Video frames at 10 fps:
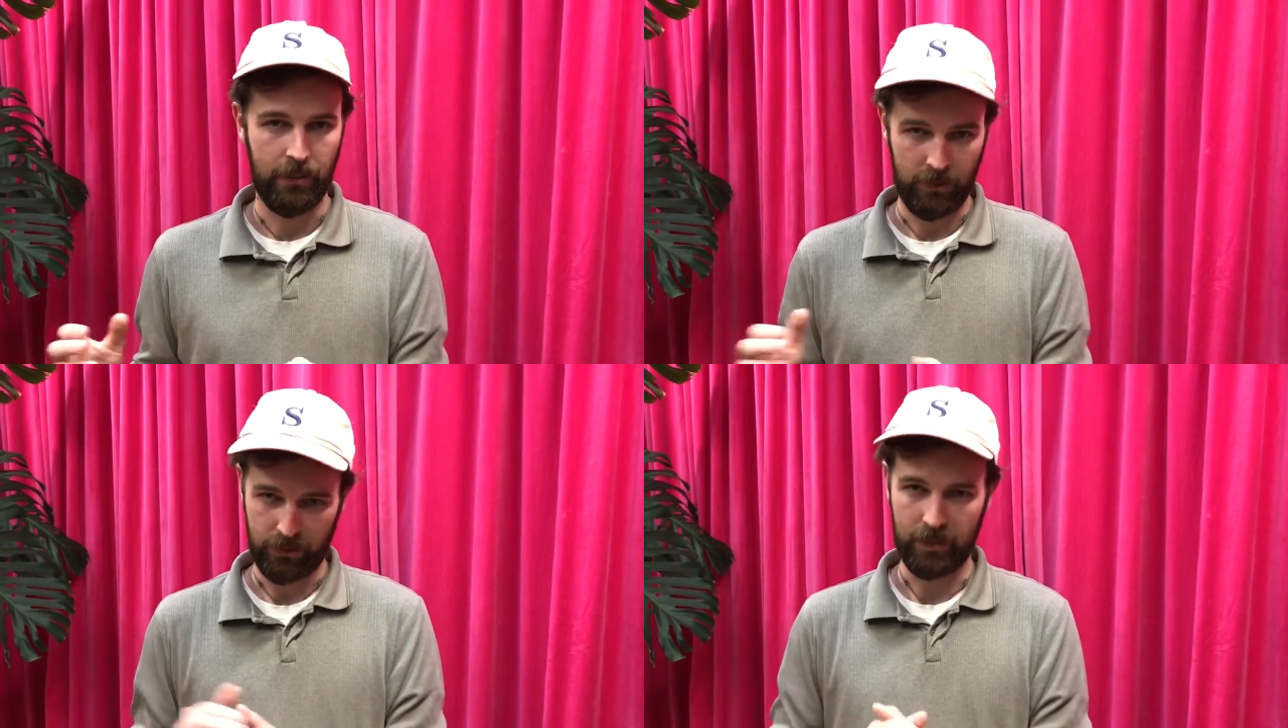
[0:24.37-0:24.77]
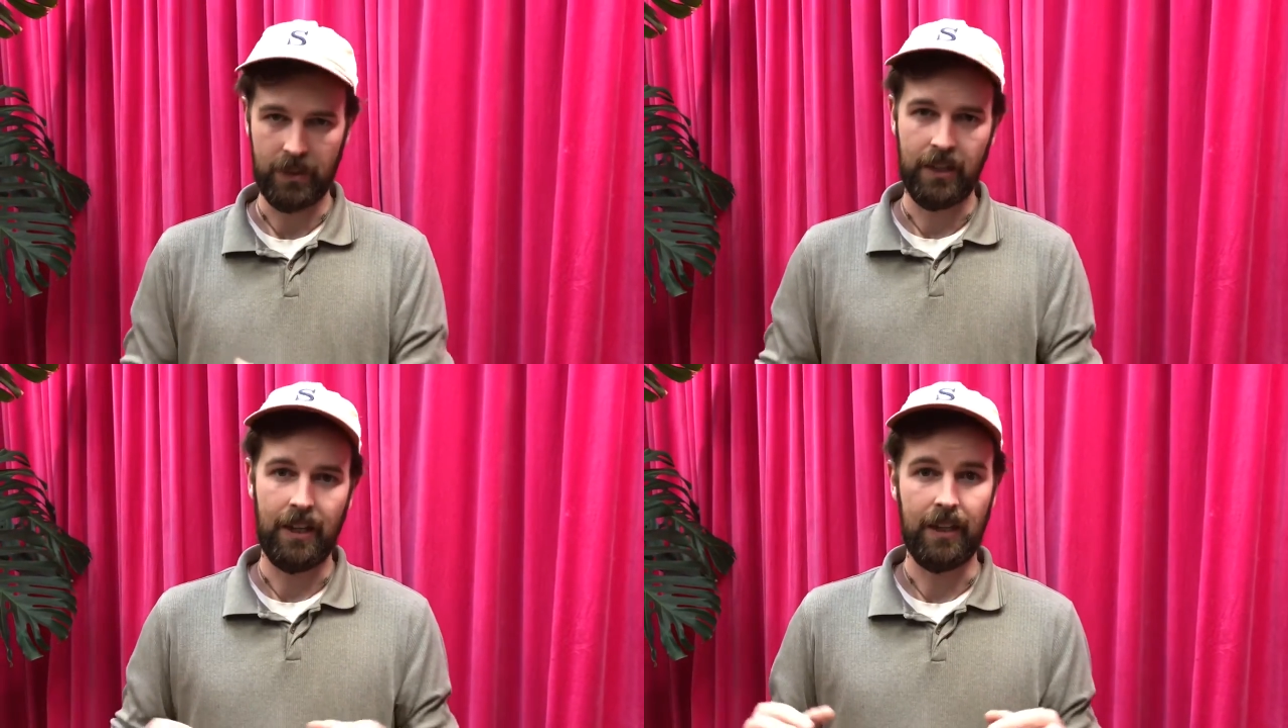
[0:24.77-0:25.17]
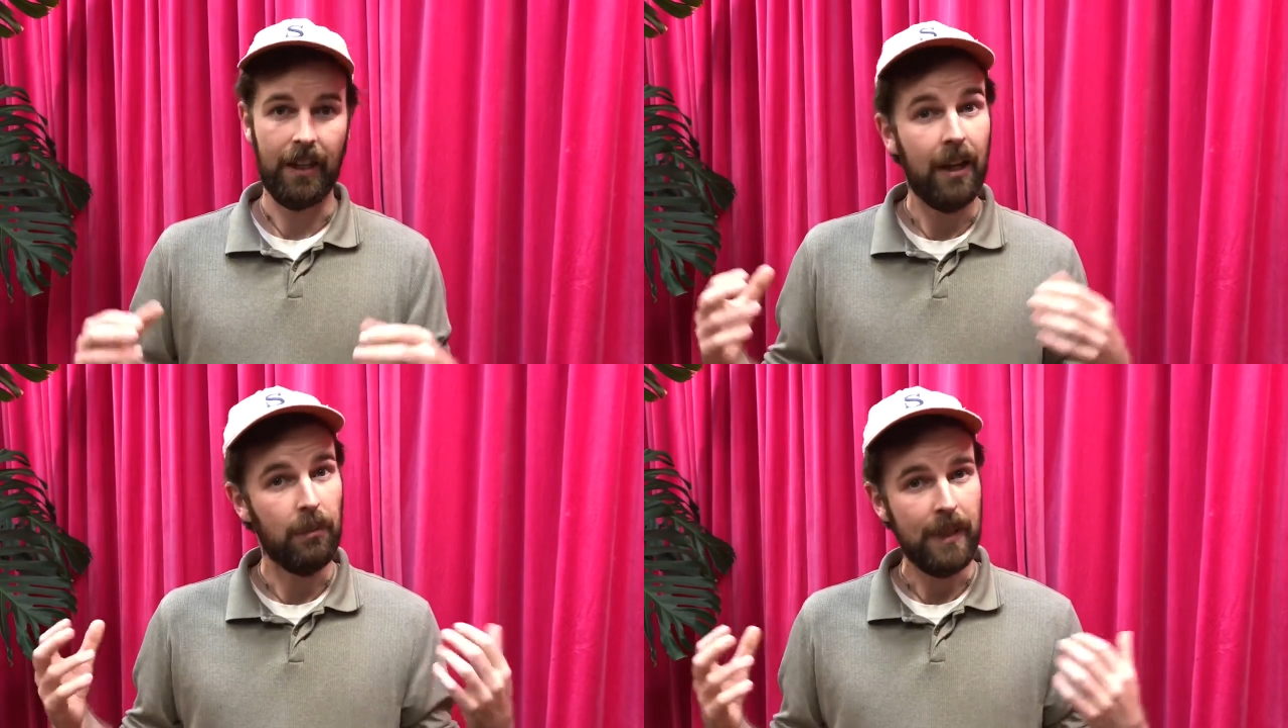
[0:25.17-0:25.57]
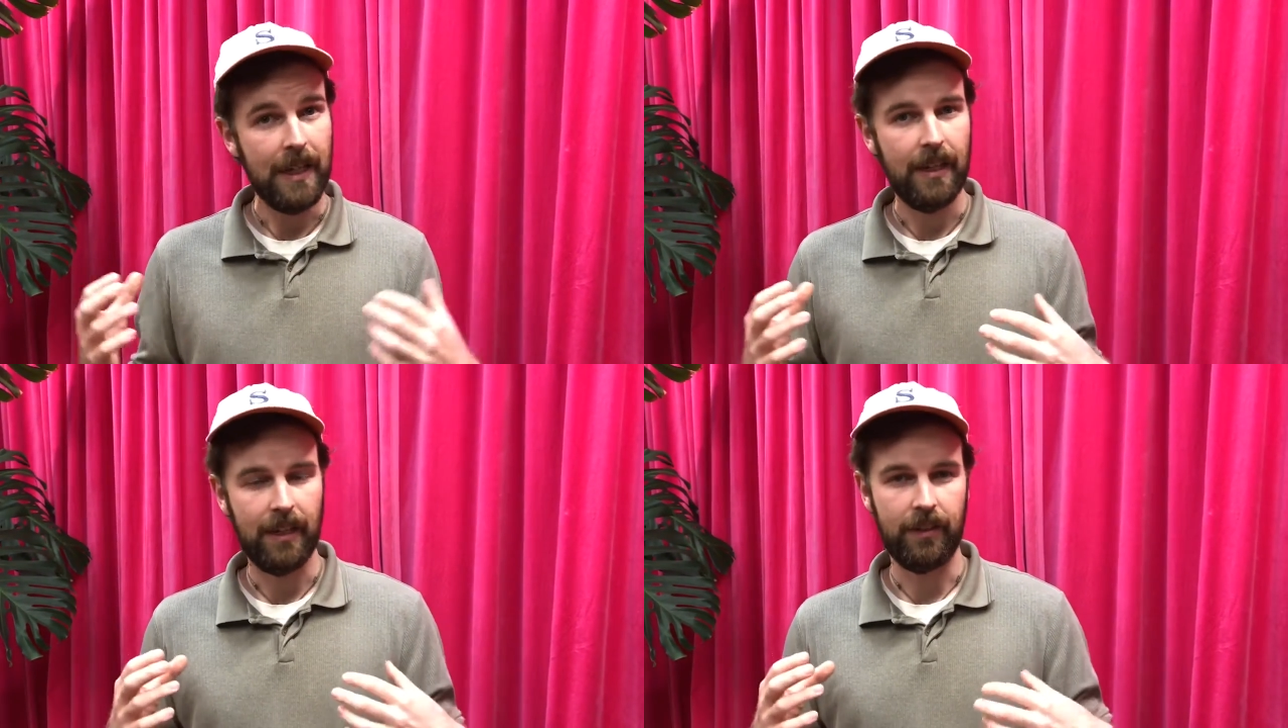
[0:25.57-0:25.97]
which would allow
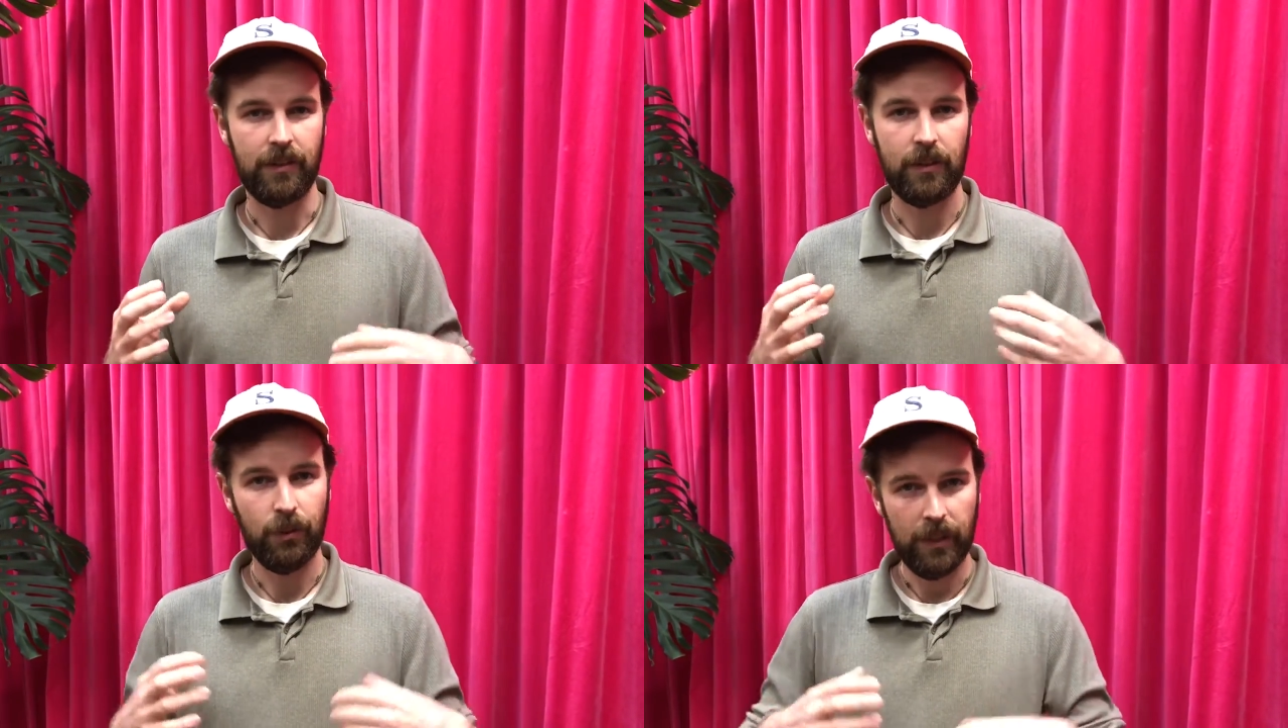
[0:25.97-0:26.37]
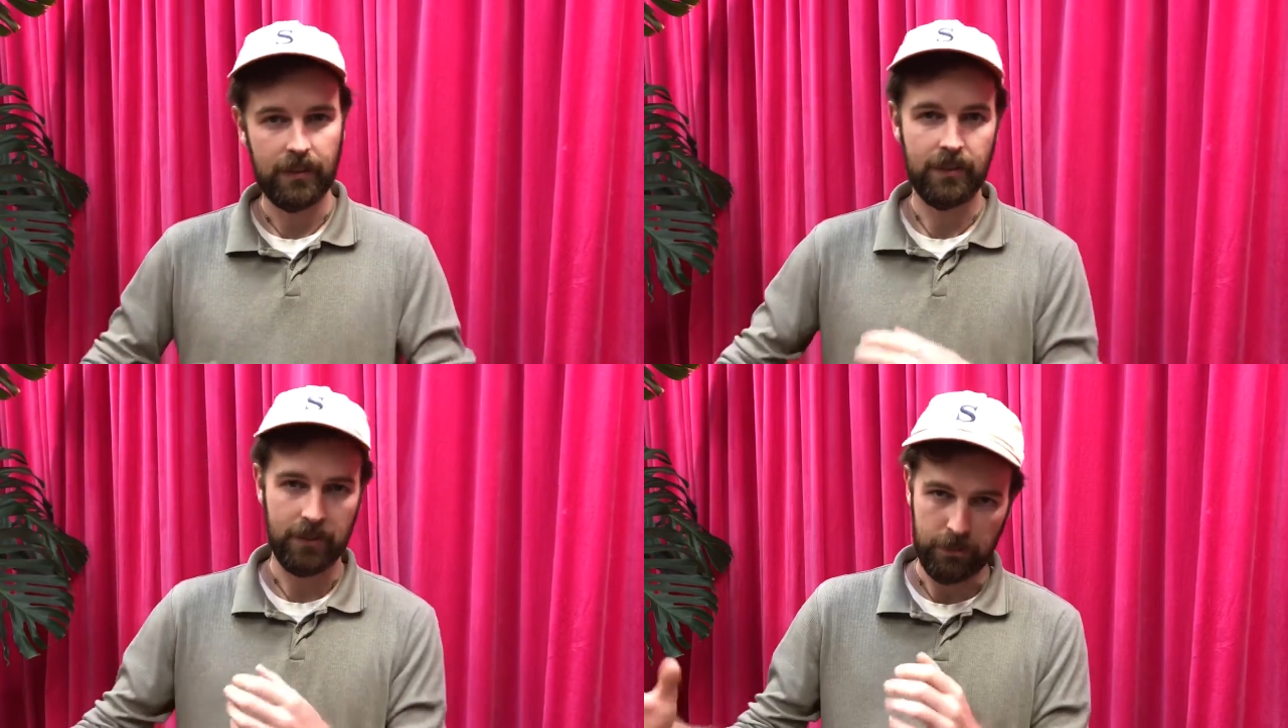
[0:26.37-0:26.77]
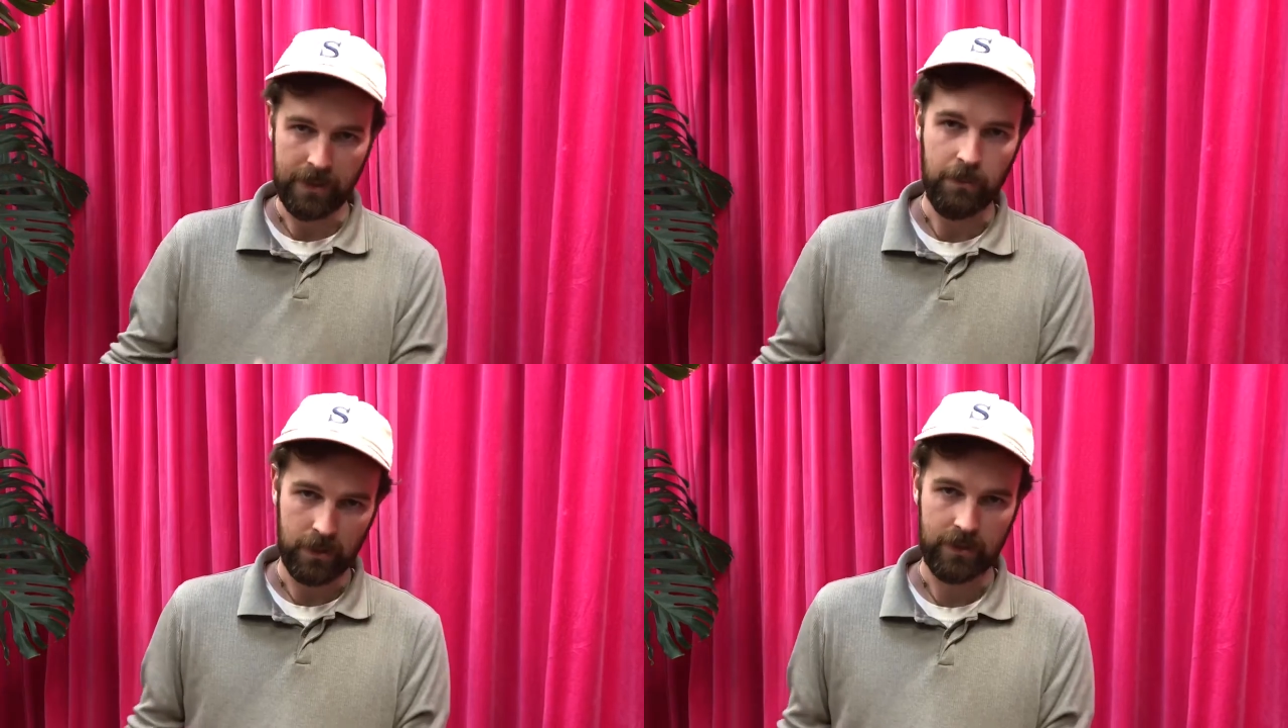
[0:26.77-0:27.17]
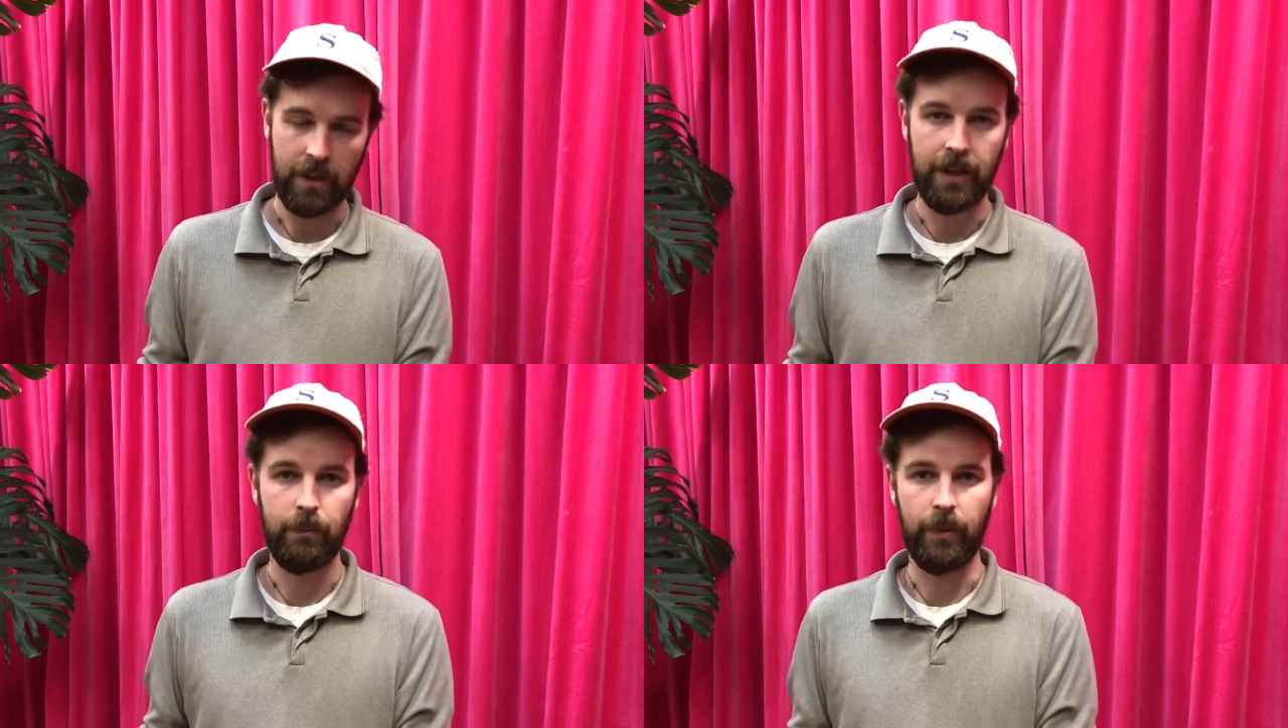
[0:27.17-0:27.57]
me as a director to spend more
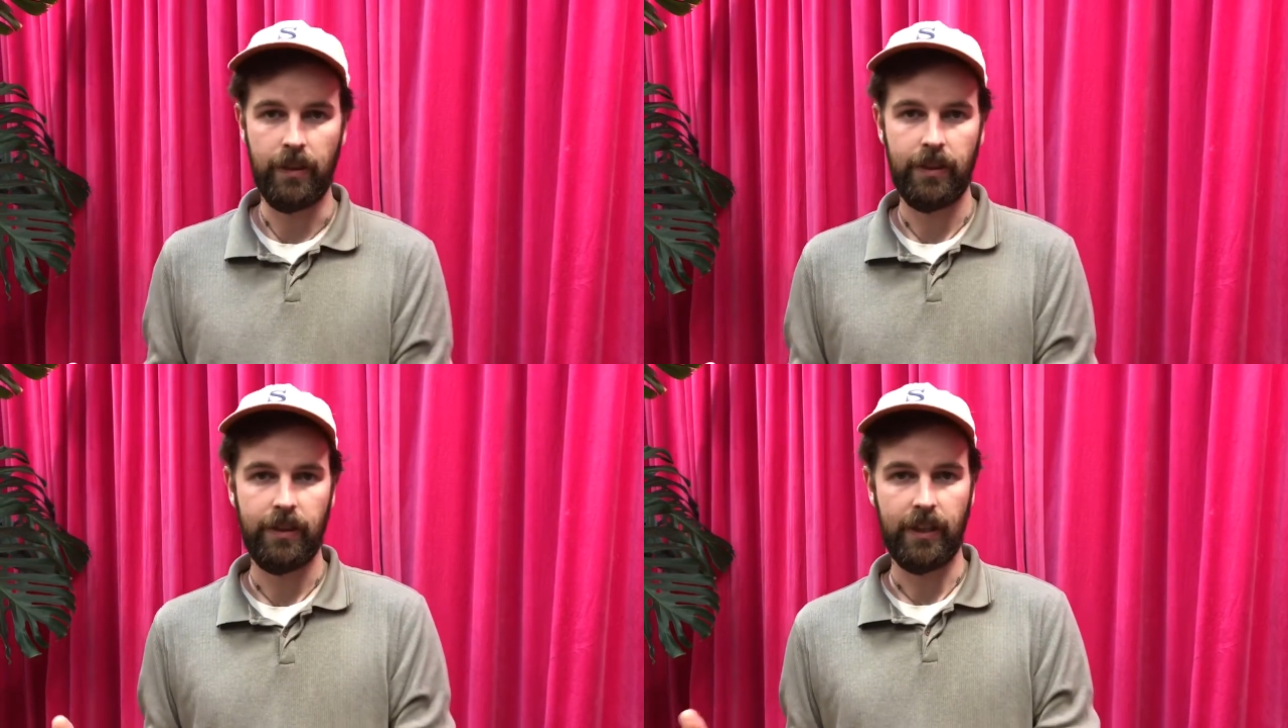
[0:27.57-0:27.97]
time with